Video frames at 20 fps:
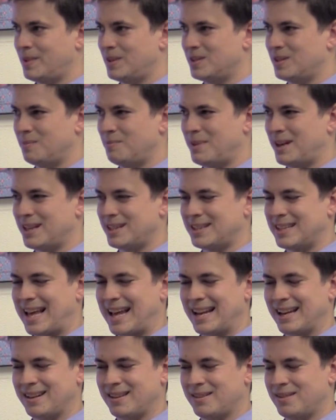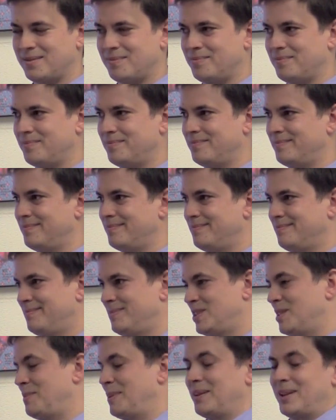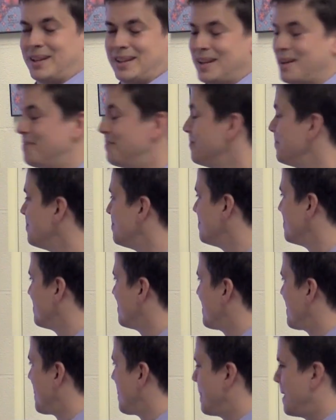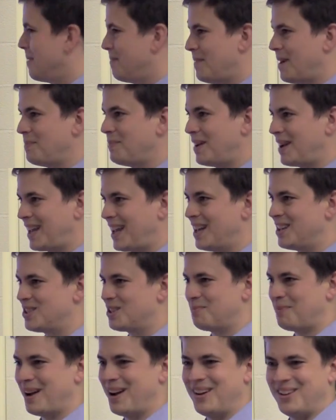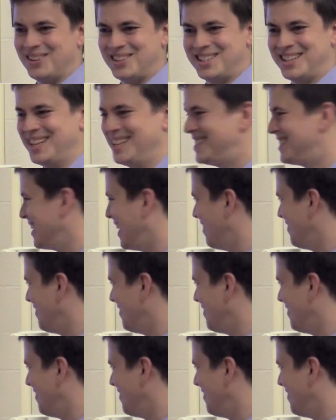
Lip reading: metastatic, something like that. I'm not a cancer biologist,